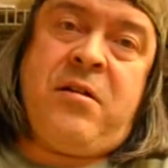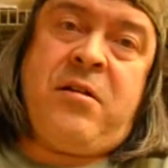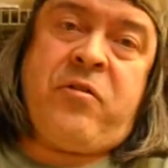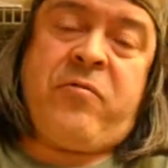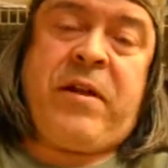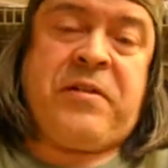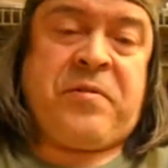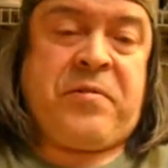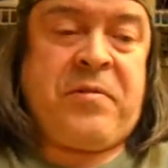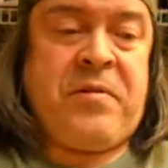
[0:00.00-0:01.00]
the
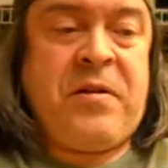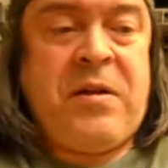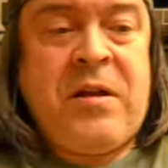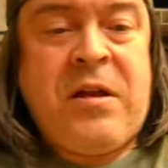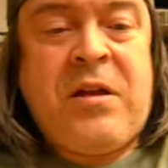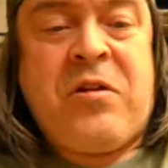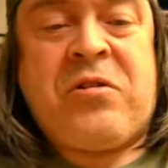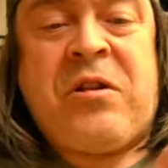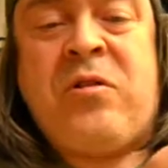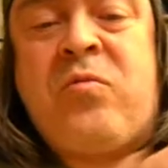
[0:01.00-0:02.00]
razor. There's
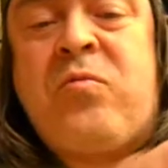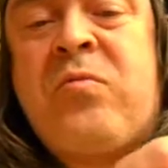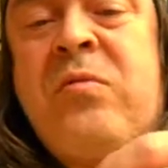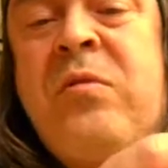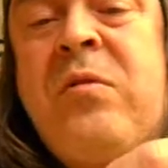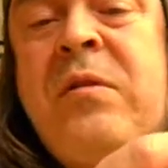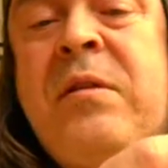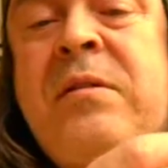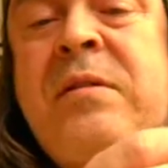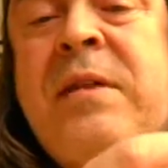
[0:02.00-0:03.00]
a little
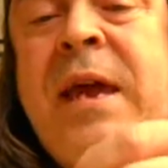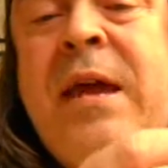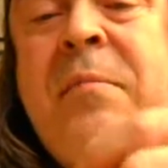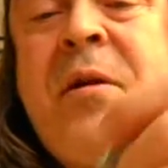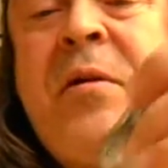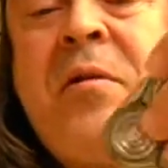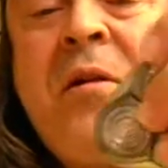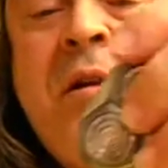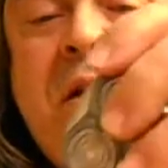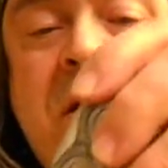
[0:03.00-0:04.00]
tab there.
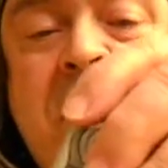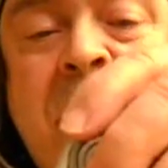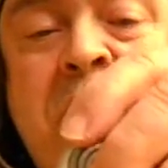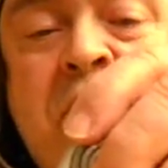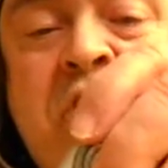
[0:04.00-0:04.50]
You got to push